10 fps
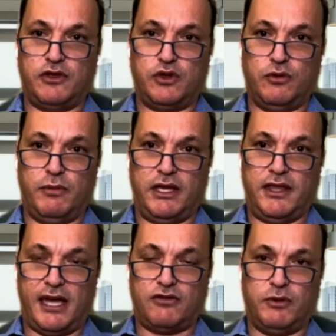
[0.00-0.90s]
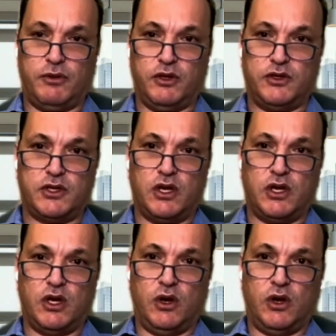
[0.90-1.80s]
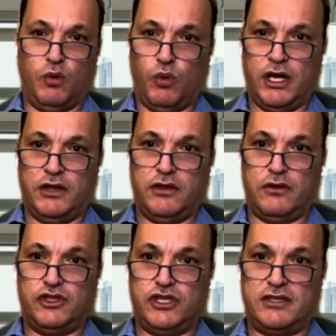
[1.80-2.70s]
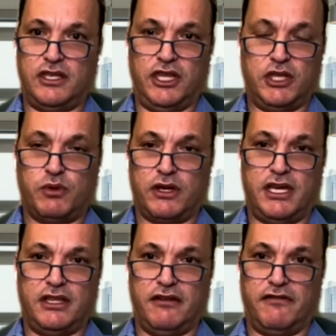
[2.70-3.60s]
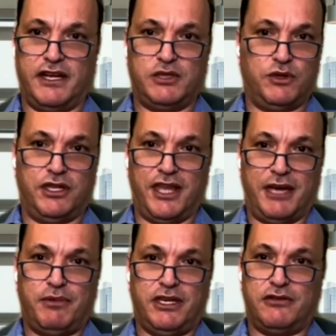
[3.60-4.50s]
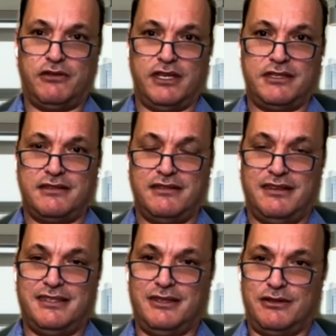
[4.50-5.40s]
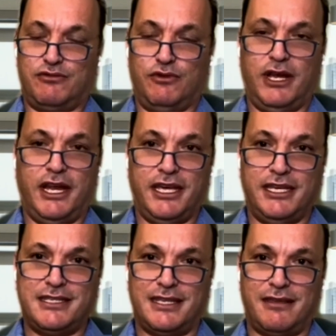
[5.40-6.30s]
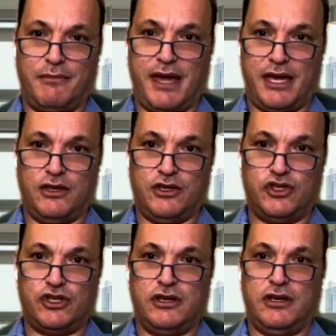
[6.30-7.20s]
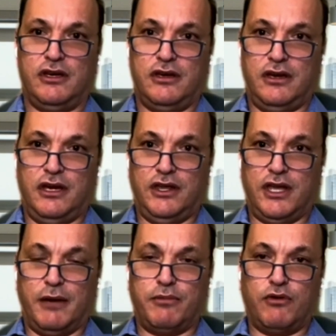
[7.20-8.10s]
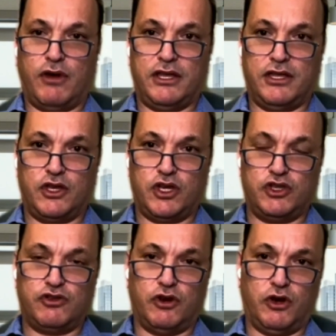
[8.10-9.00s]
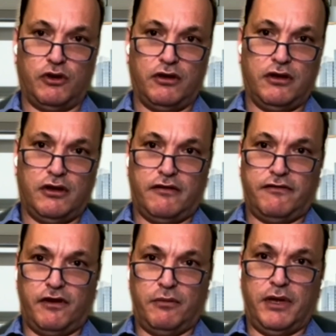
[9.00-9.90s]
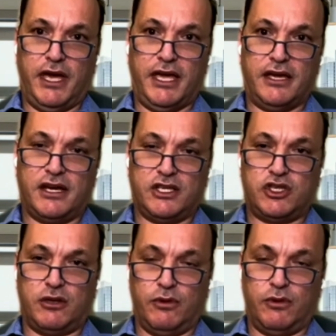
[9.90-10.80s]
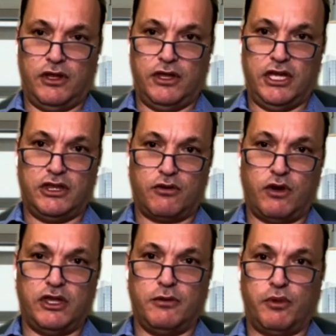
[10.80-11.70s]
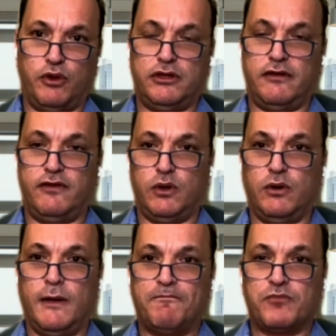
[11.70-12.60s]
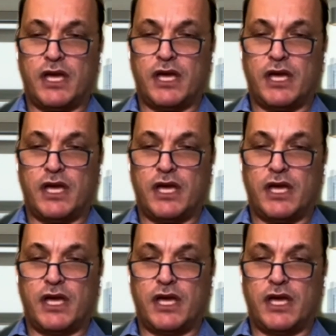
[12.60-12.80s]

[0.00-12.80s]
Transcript: have two main attributes. One, they're just a networking device with an IP address, so it's really easy to manage and upgrade and control from a customer and integrator point of view.